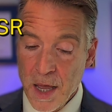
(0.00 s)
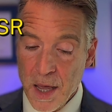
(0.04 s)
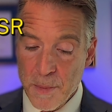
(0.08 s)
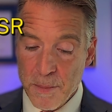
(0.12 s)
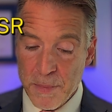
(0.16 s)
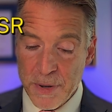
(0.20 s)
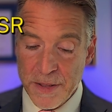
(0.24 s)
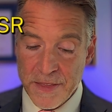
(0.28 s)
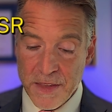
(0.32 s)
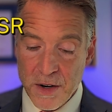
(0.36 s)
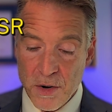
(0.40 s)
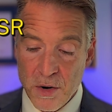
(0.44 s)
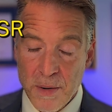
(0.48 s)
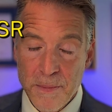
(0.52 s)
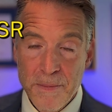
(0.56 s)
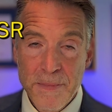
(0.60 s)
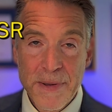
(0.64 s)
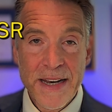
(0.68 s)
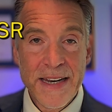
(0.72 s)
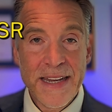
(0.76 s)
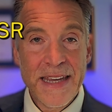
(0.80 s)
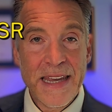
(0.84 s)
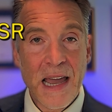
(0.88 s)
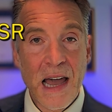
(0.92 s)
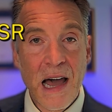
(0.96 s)
But there are
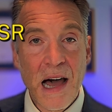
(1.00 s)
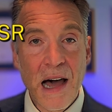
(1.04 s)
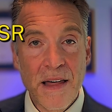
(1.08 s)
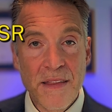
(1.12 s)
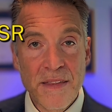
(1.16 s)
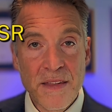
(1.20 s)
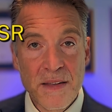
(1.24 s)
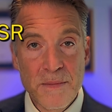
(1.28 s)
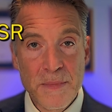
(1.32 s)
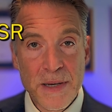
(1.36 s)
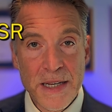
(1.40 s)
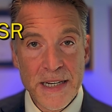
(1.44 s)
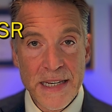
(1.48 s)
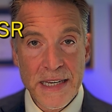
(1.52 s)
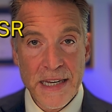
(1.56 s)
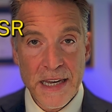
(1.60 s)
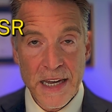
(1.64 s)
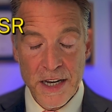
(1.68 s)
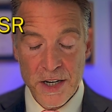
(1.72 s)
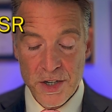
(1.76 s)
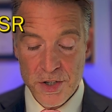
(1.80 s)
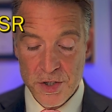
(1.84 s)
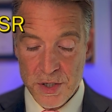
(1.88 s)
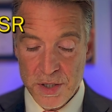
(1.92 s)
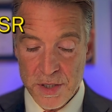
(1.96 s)
many other
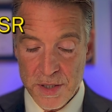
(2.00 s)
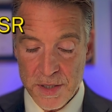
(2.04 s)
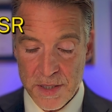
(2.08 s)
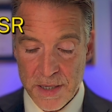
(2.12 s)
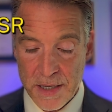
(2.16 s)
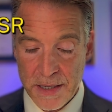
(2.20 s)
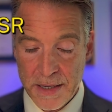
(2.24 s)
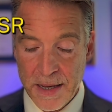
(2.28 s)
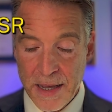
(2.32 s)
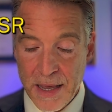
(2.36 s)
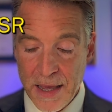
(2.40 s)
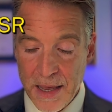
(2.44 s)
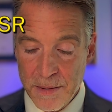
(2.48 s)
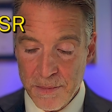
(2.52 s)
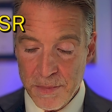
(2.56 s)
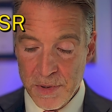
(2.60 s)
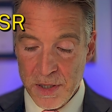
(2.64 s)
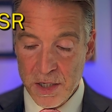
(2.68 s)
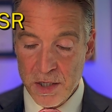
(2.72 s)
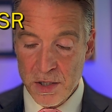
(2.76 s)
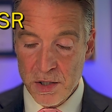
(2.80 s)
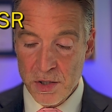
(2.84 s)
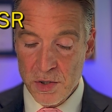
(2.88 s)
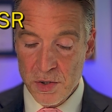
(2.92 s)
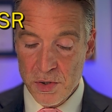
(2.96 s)
medications that can be
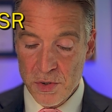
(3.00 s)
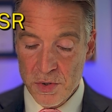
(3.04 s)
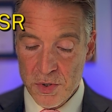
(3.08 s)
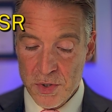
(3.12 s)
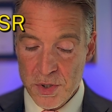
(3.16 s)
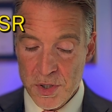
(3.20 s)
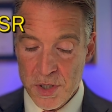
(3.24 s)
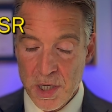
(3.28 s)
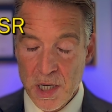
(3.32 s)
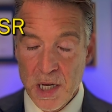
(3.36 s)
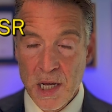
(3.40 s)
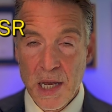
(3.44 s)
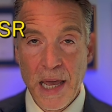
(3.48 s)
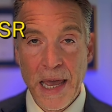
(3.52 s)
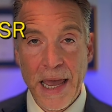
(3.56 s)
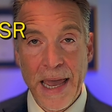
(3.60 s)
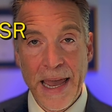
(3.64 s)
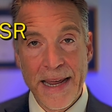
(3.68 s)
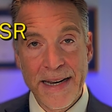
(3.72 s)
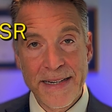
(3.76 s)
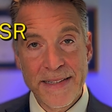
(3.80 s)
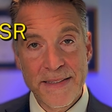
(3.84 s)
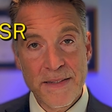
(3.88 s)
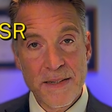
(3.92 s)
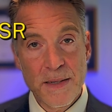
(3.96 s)
used,
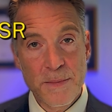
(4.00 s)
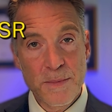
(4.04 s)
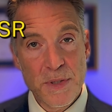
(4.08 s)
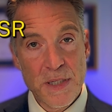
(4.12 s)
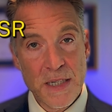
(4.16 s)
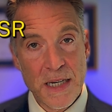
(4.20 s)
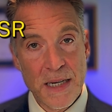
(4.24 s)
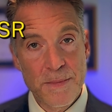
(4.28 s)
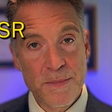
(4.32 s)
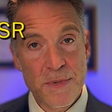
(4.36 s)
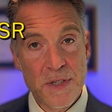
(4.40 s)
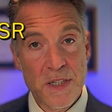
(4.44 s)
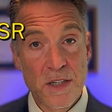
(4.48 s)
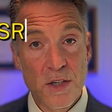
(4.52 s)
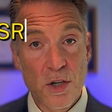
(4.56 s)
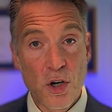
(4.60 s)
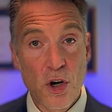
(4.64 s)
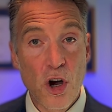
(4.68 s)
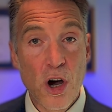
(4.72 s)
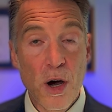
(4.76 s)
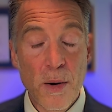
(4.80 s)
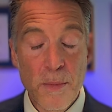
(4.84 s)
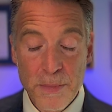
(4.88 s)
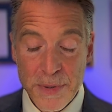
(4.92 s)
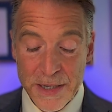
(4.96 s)
and sometimes in
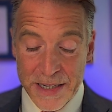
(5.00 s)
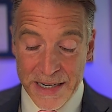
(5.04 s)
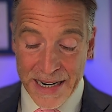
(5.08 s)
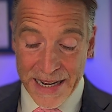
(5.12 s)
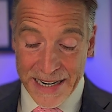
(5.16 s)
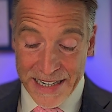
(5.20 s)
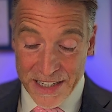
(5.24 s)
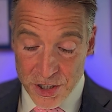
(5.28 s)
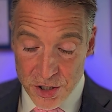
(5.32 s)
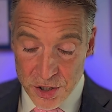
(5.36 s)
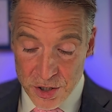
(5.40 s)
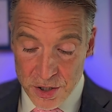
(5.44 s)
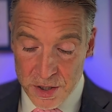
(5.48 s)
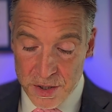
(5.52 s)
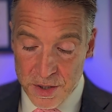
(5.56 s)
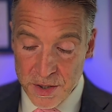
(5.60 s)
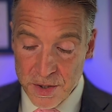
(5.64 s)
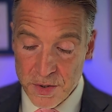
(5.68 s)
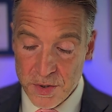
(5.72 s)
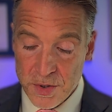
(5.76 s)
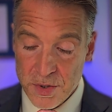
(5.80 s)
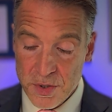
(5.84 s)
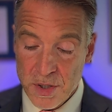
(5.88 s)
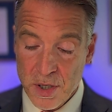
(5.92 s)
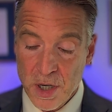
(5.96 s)

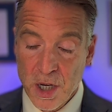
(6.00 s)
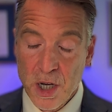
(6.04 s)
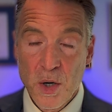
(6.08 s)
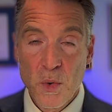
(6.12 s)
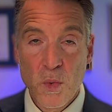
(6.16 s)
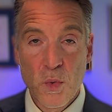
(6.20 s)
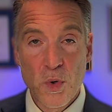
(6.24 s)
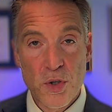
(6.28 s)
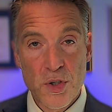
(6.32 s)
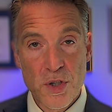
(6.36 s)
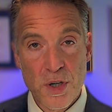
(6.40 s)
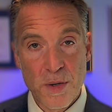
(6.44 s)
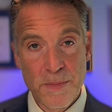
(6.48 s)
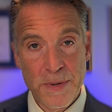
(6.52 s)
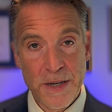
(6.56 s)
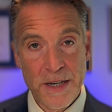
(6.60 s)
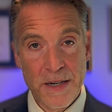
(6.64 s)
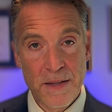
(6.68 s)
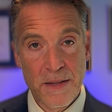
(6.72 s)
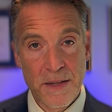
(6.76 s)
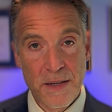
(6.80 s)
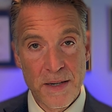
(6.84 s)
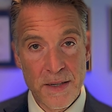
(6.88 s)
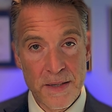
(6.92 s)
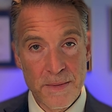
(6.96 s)
combinations, which are better
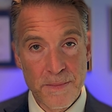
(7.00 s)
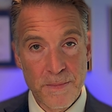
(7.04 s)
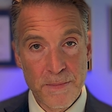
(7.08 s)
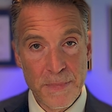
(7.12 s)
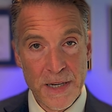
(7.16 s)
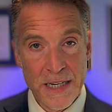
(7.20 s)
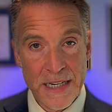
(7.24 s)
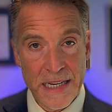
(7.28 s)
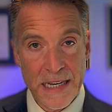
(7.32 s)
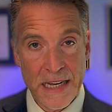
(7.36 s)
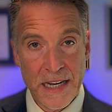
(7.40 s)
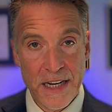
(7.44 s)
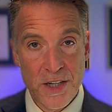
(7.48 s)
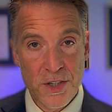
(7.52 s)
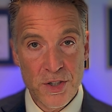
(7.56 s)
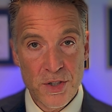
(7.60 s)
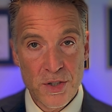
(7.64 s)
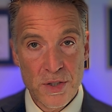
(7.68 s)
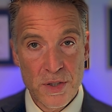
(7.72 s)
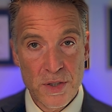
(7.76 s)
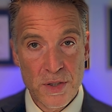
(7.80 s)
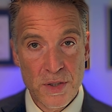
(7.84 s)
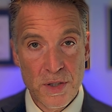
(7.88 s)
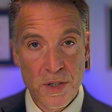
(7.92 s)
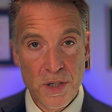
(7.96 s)
than a
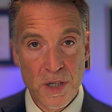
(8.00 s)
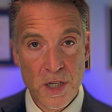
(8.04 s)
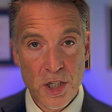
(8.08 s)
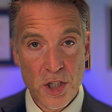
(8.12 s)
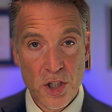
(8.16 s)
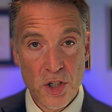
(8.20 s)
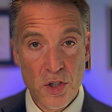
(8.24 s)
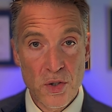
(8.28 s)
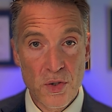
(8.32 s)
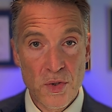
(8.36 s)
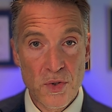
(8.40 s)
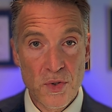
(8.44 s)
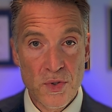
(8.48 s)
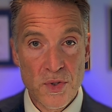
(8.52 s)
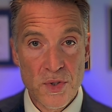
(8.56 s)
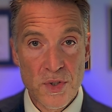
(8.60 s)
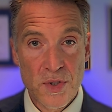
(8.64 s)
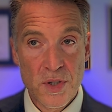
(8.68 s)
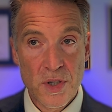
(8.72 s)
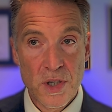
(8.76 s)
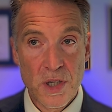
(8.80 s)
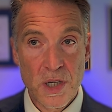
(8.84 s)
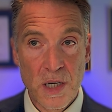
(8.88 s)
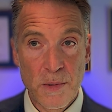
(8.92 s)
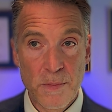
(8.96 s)
medication used
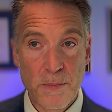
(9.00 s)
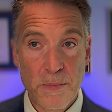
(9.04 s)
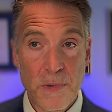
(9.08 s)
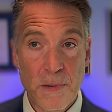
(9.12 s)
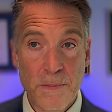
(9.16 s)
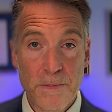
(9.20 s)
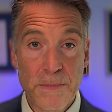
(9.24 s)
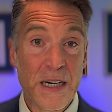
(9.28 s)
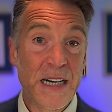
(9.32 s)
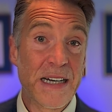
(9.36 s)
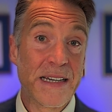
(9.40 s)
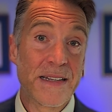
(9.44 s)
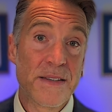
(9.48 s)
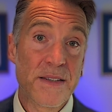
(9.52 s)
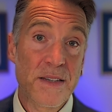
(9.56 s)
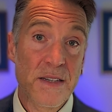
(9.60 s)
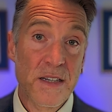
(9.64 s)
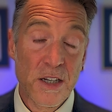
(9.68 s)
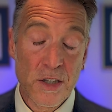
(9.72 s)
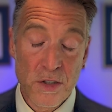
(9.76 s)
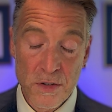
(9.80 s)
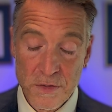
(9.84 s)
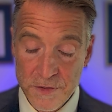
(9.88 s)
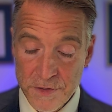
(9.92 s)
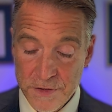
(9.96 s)
by
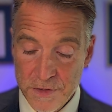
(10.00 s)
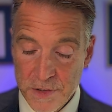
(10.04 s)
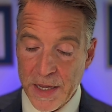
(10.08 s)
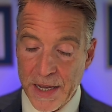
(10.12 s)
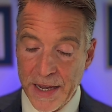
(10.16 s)
itself.